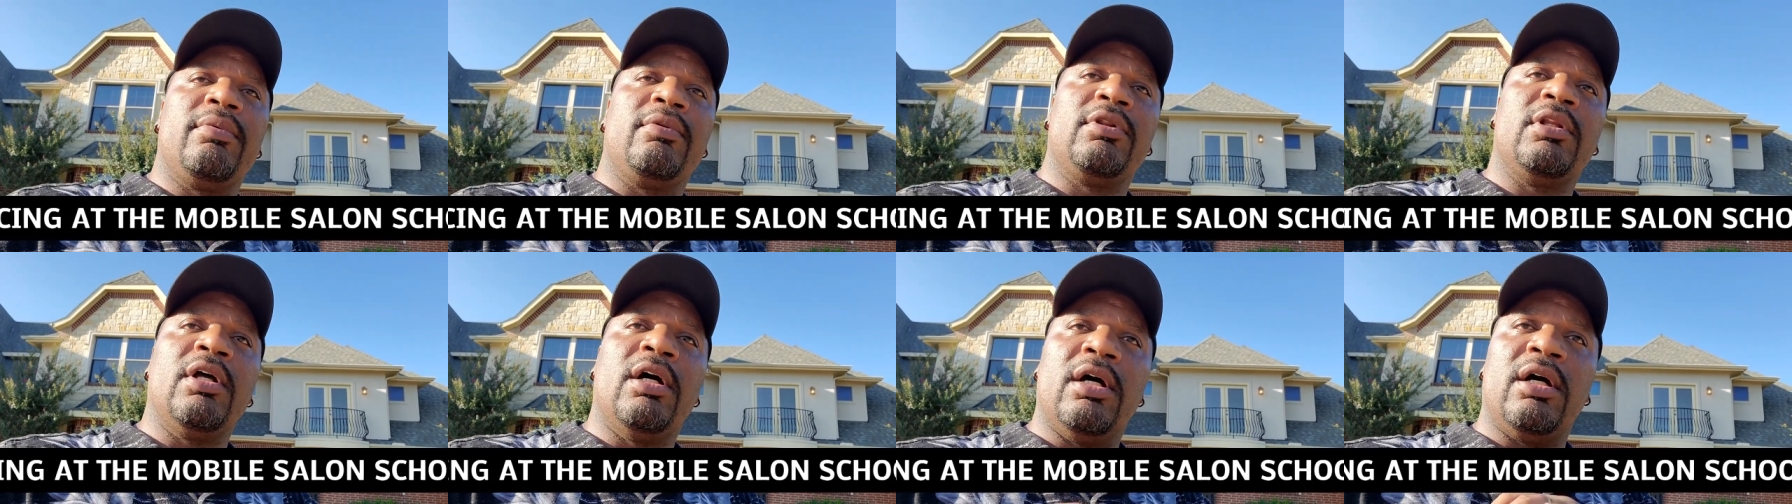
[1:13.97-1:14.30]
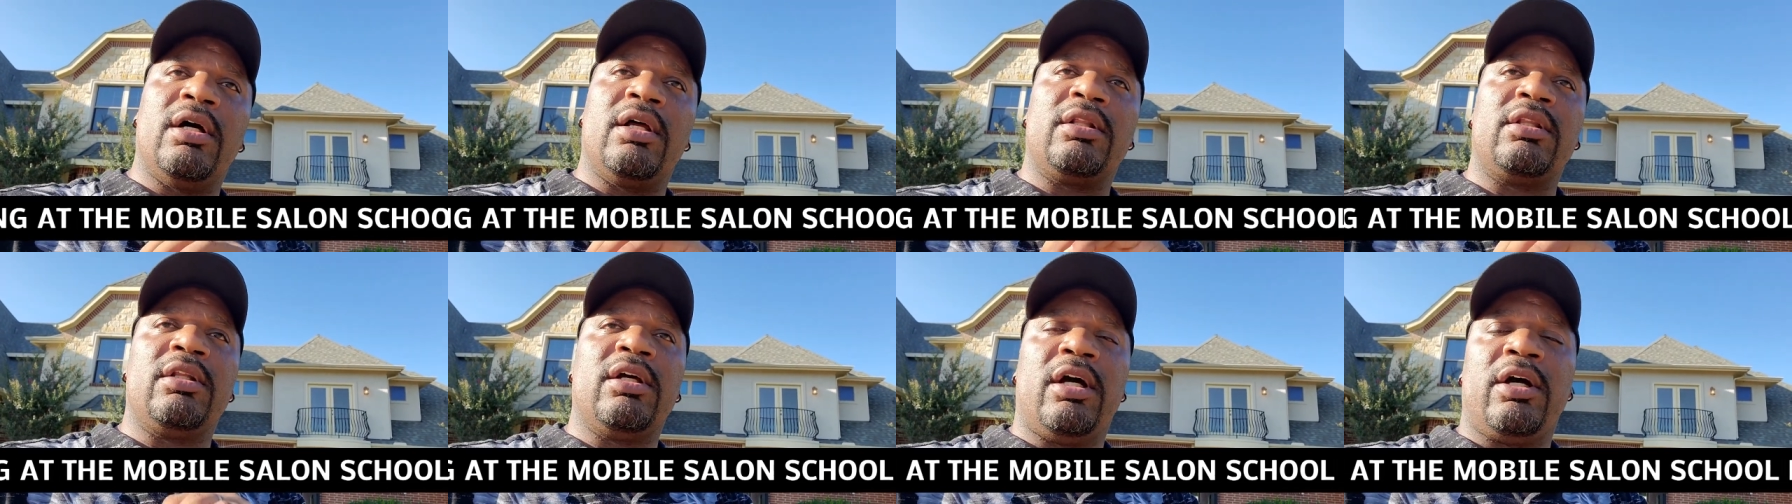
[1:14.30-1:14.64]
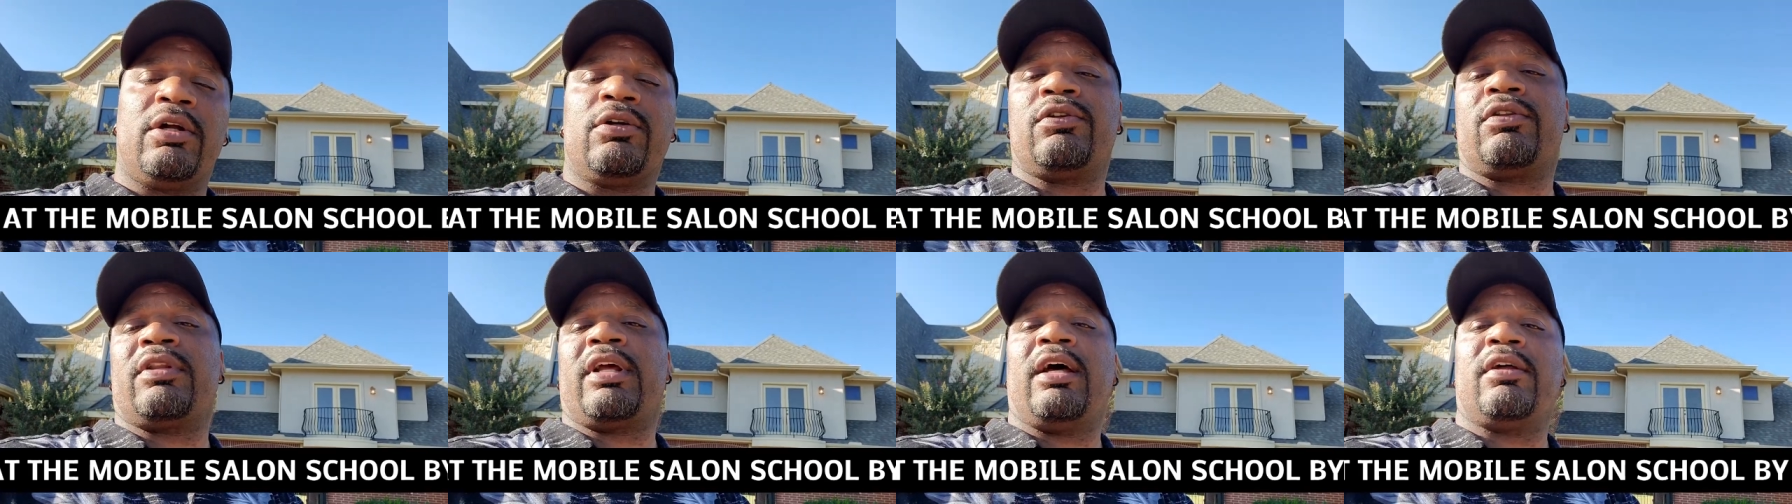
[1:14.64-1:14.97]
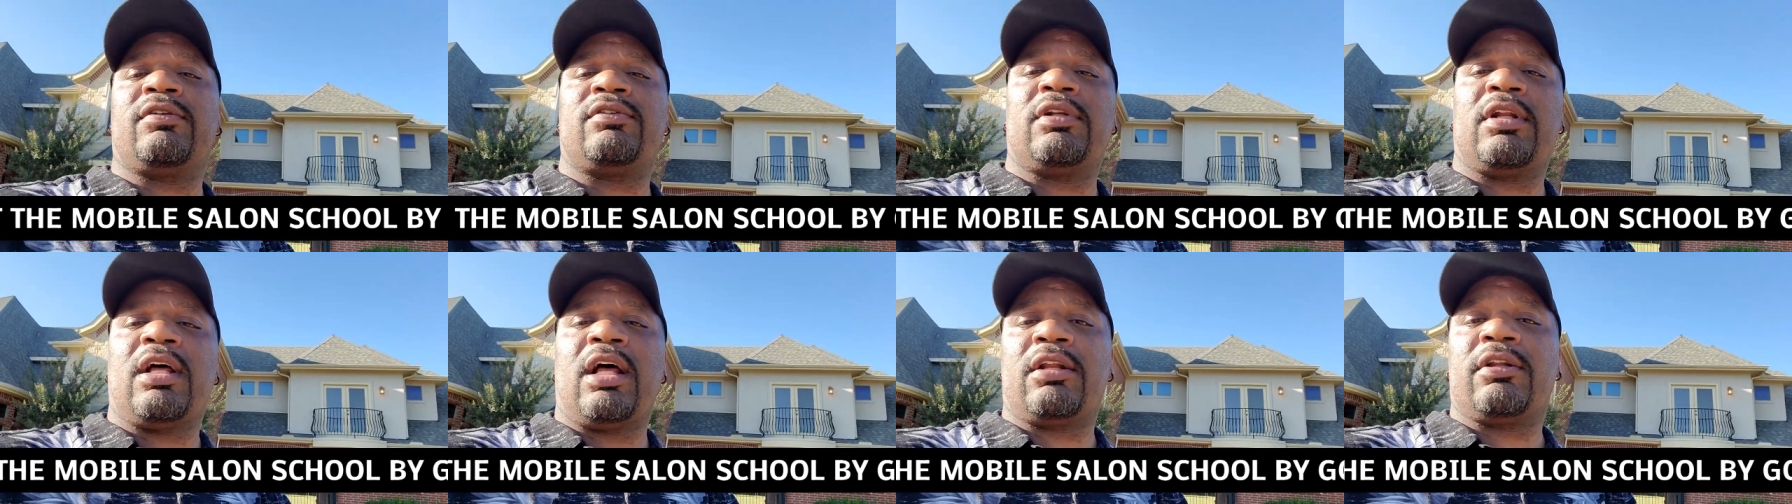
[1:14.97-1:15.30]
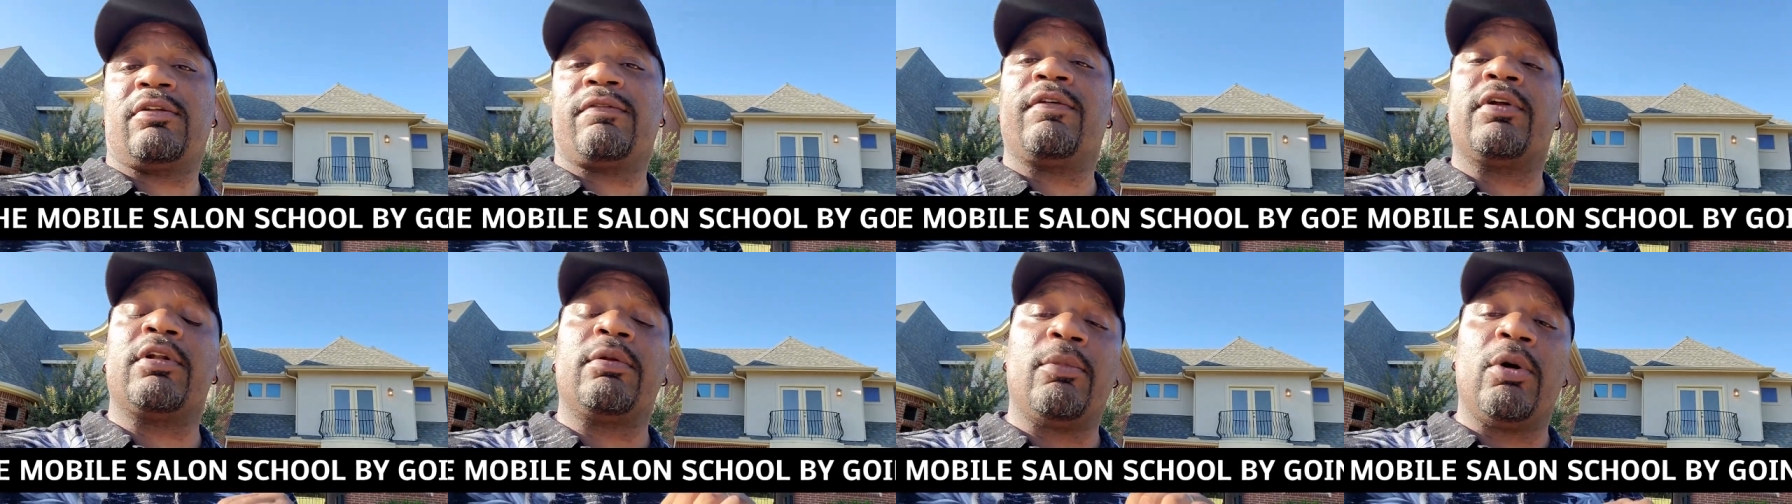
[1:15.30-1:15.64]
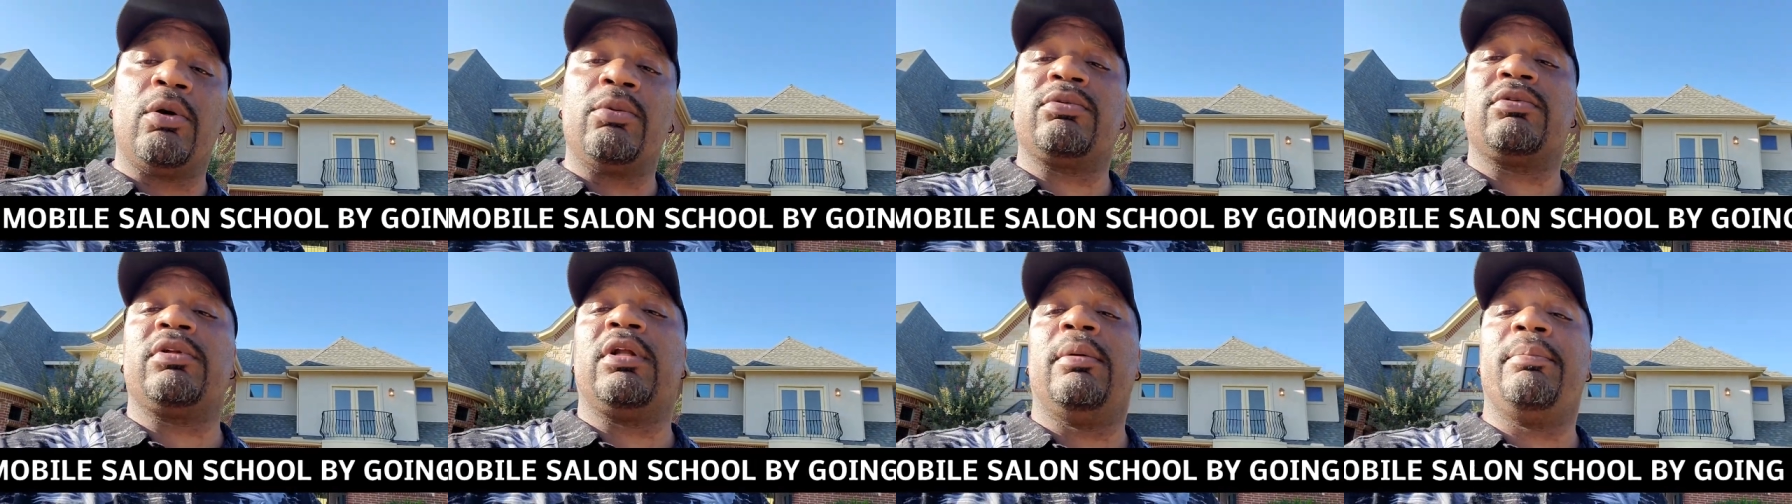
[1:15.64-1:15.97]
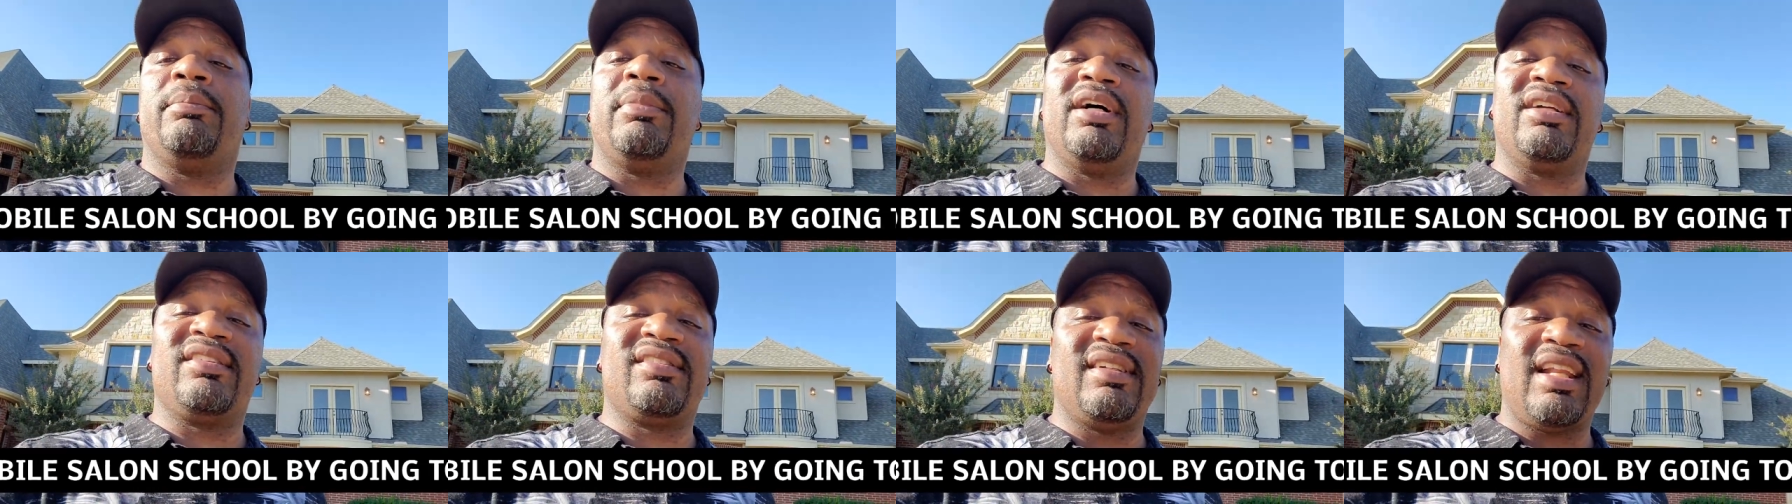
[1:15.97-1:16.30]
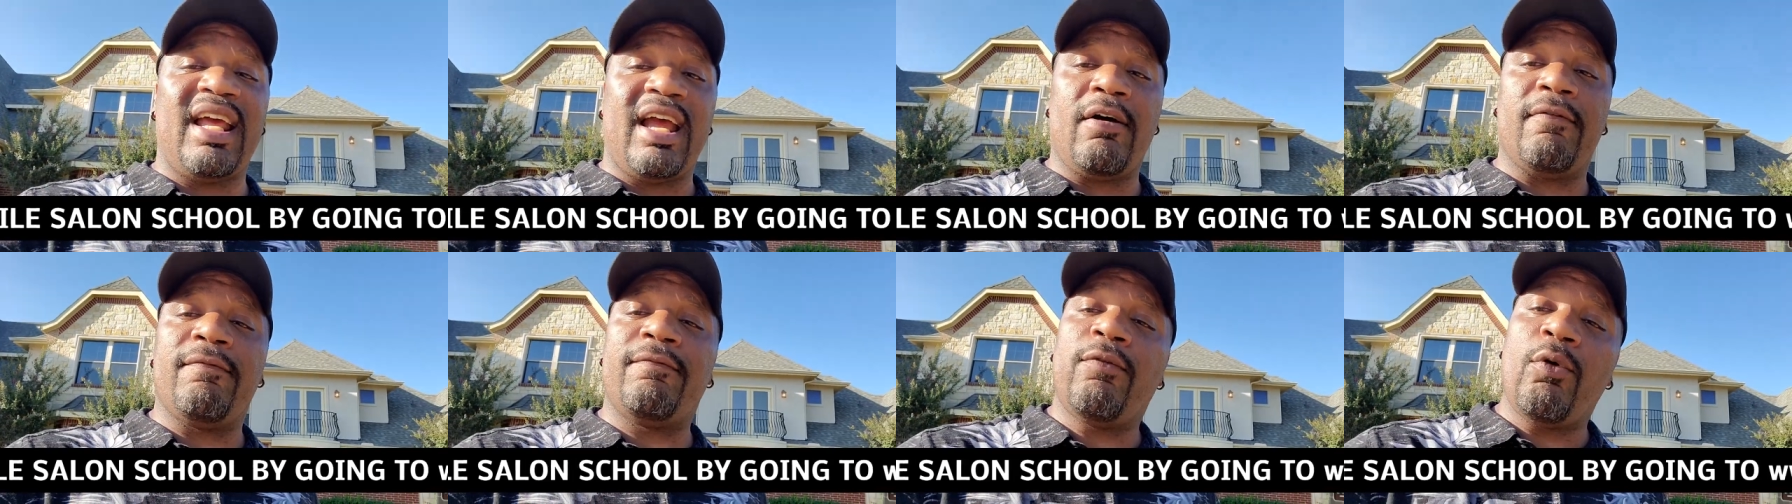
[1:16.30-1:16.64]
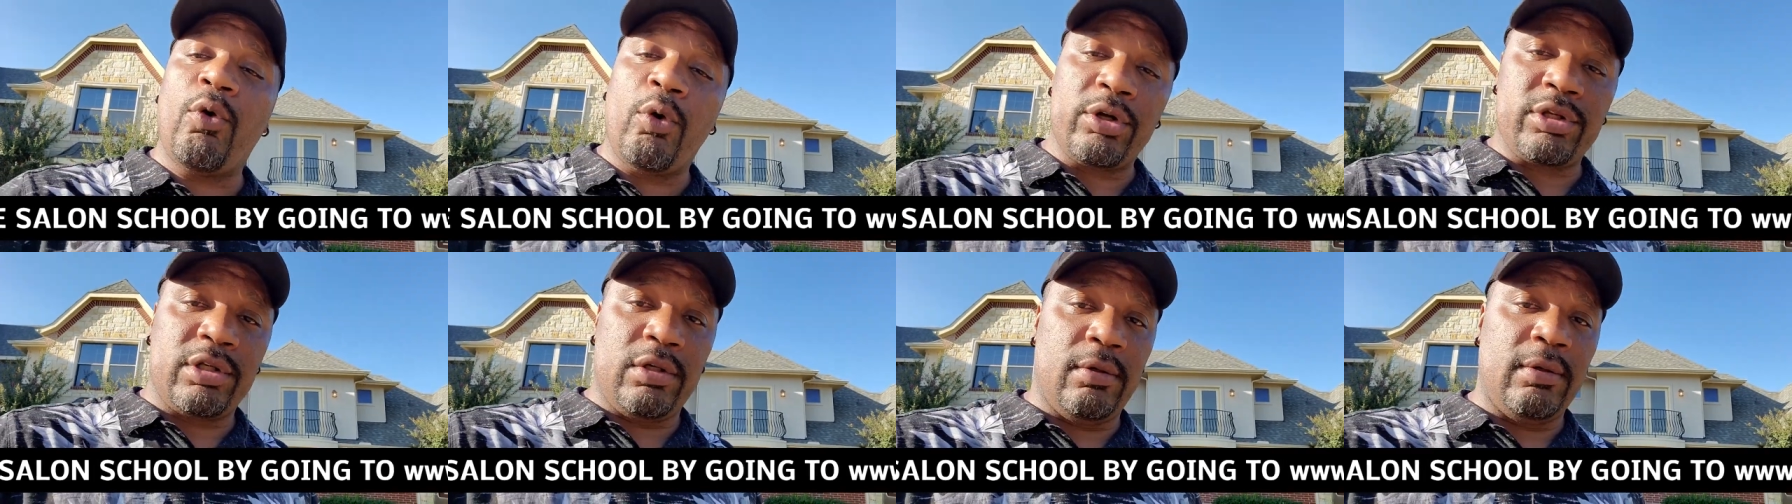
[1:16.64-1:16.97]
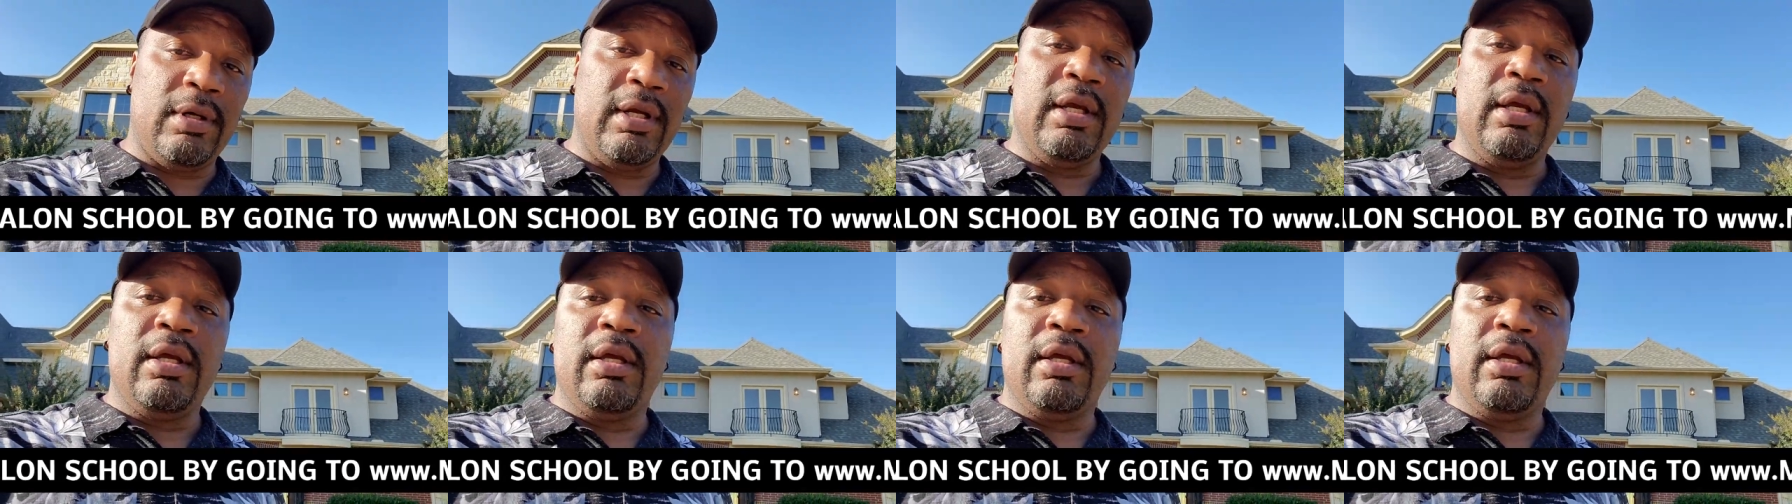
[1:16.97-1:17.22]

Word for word: the the hundred thousand dollars for the mobile phone bus down for you.